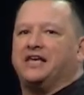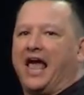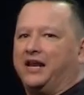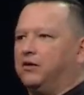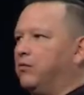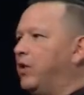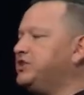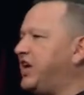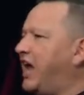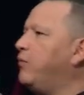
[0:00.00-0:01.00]
and it
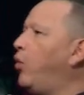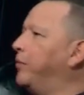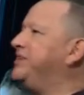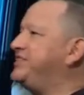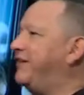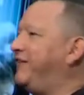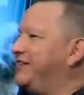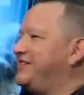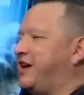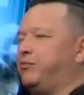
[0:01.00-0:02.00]
was kind of warm and stuffy on
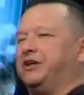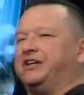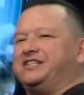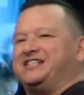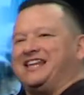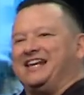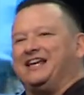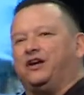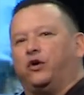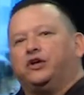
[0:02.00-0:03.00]
the side. We were a little delayed
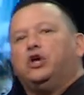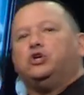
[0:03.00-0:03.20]
getting going.